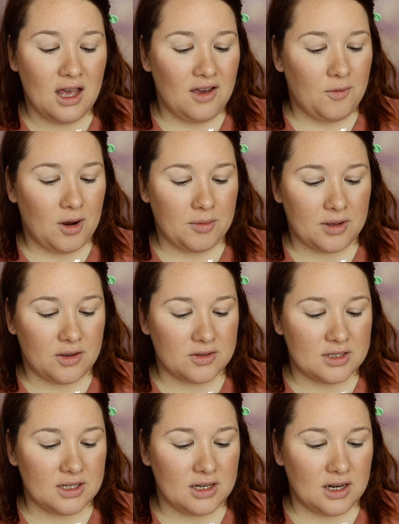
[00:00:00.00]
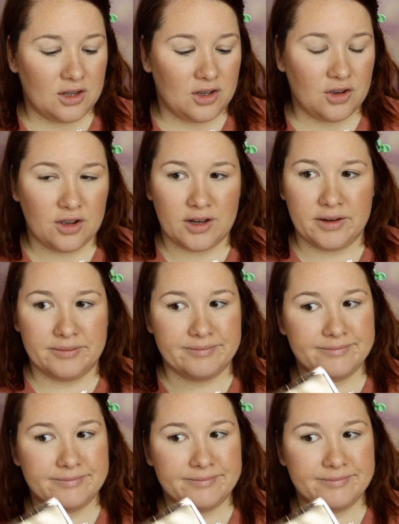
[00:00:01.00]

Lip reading: Probably used it a good